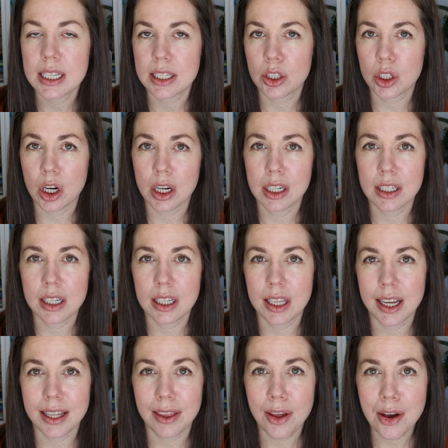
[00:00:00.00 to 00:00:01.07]
He's starting to
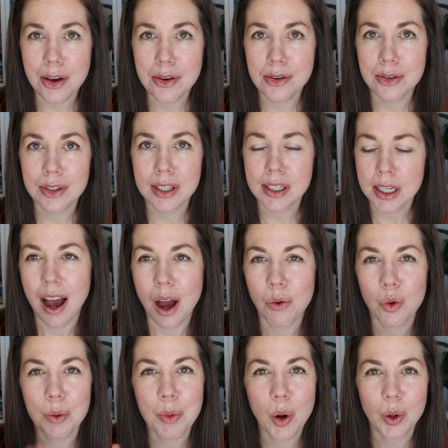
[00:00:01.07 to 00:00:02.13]
collect those.
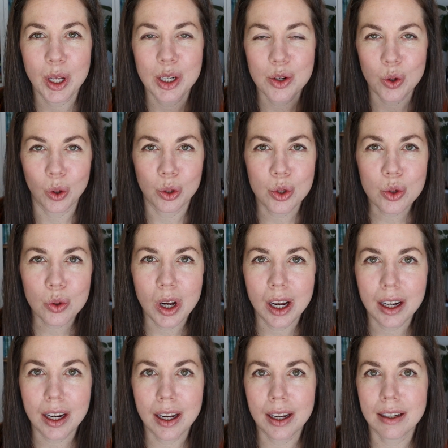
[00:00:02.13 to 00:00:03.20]
A remote control
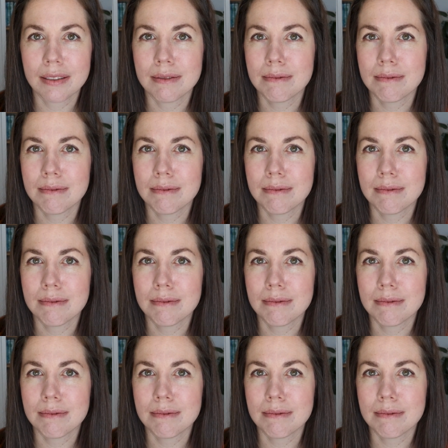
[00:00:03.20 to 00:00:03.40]
truck.